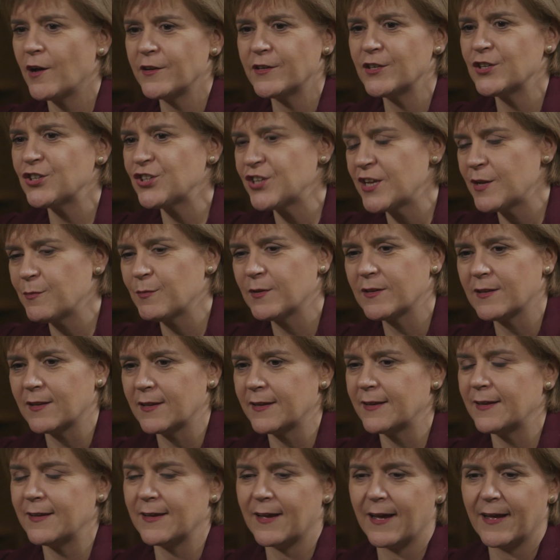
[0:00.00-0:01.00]

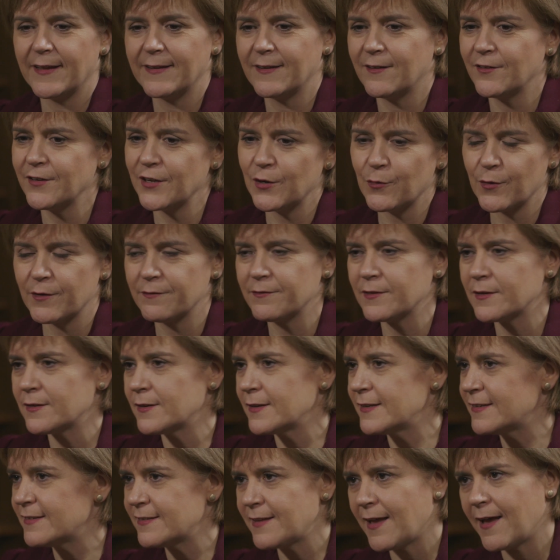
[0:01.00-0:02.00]
unashamedly and
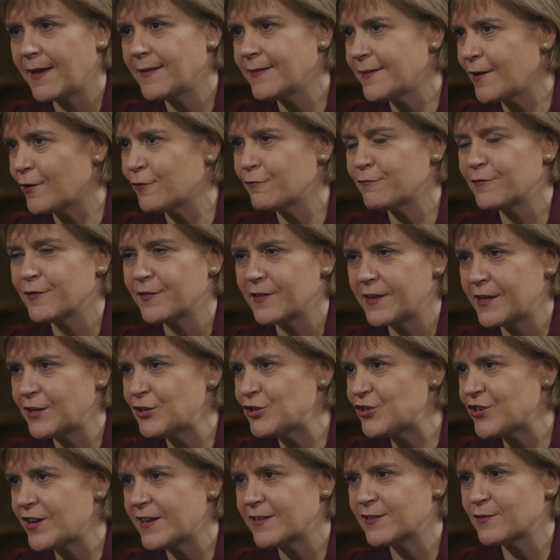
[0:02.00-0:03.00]
unequivocally stand up for the
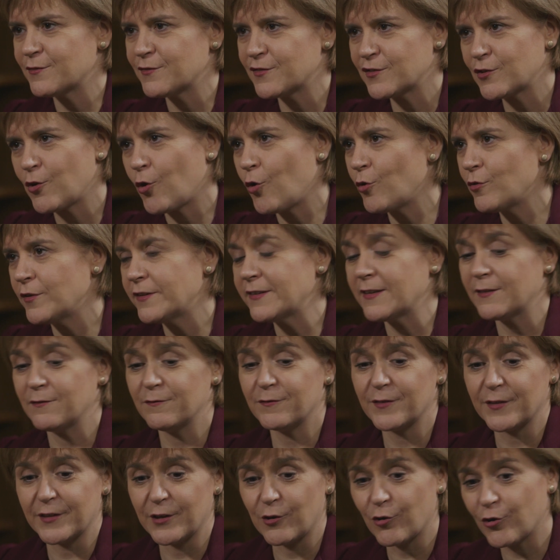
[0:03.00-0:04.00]
interests of Scotland
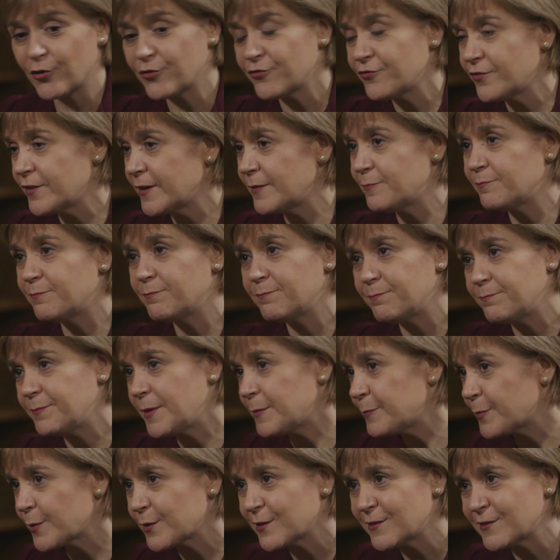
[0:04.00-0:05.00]
and for the ordinary
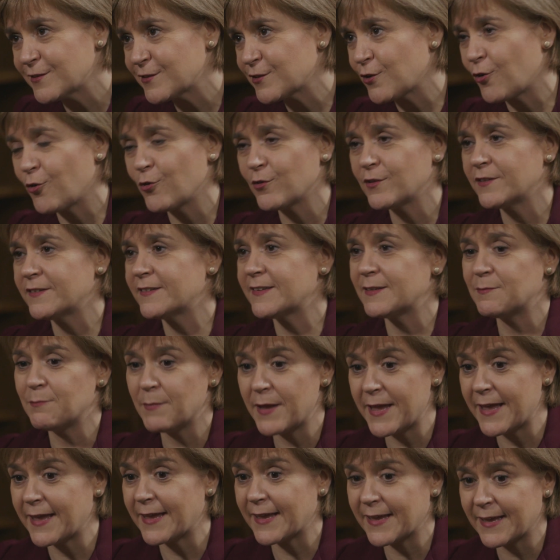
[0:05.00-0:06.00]
people in Scotland and
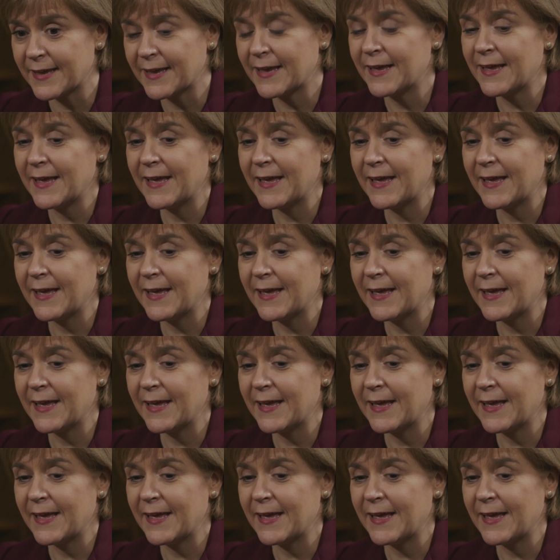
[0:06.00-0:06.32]
make